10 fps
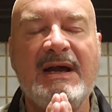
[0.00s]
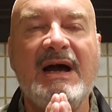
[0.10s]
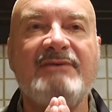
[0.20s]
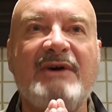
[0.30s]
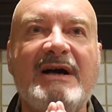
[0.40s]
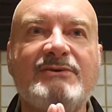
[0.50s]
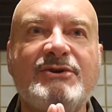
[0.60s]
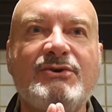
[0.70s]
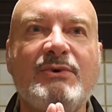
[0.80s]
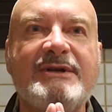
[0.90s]
I vow
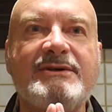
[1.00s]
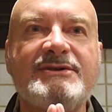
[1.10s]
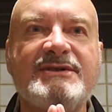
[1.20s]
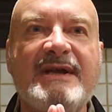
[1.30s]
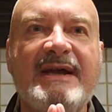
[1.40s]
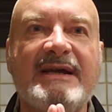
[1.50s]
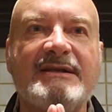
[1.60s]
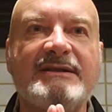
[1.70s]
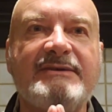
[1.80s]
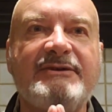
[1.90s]
to understand
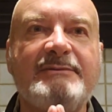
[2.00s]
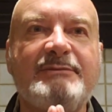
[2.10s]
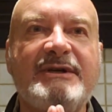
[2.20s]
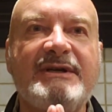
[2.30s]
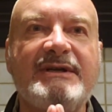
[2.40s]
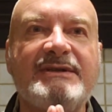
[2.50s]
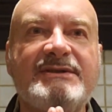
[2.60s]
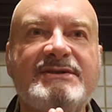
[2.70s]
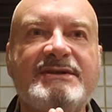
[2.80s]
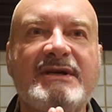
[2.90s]
living
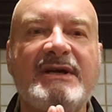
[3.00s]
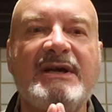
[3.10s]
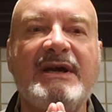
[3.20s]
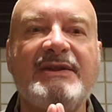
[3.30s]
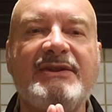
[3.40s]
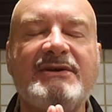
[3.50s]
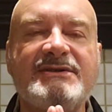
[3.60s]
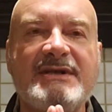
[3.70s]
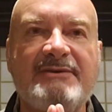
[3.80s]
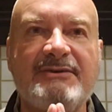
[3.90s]
beings and their
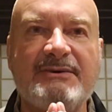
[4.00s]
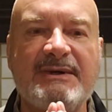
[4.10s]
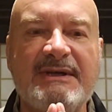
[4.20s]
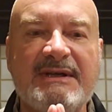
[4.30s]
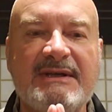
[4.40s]
suffering.